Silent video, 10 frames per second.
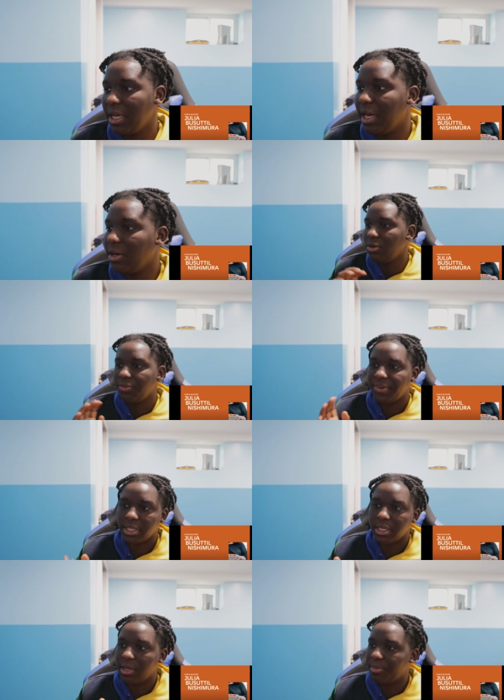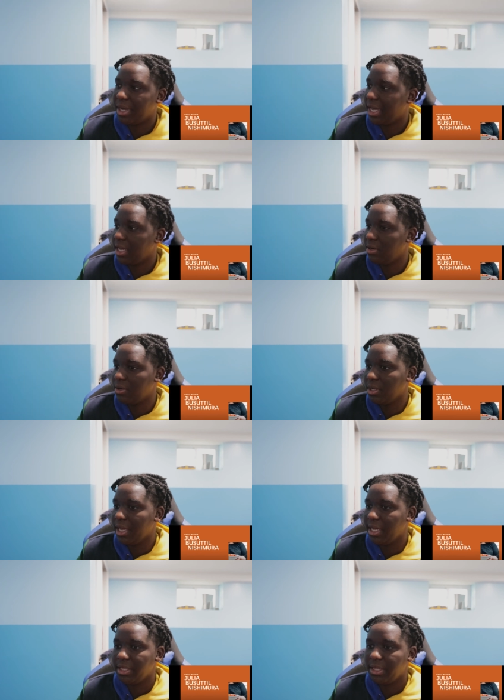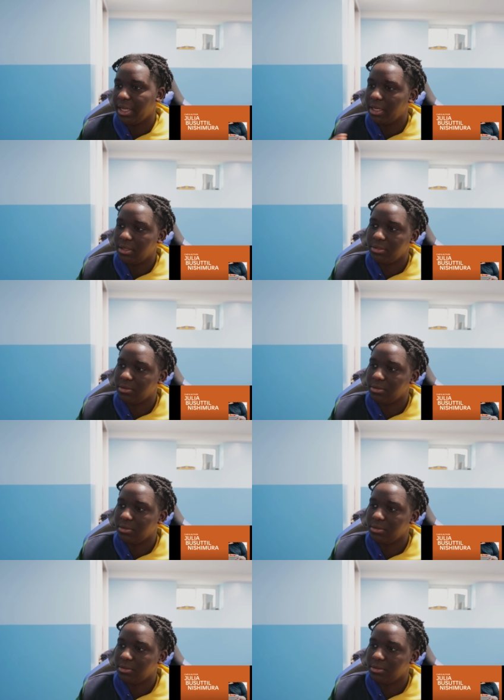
I don't know if I could get behind all that. Like,